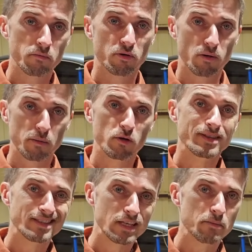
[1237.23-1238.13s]
Probably you'll
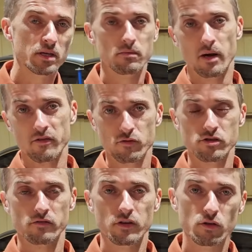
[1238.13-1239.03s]
see me in my
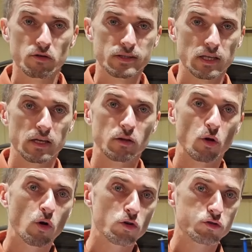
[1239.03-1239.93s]
future videos, and
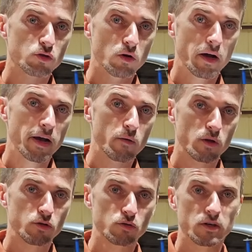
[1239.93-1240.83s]
also I
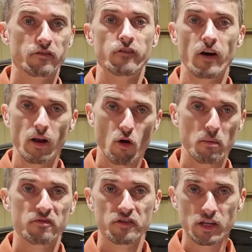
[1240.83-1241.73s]
will do a
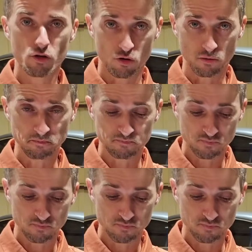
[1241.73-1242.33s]
follow-up video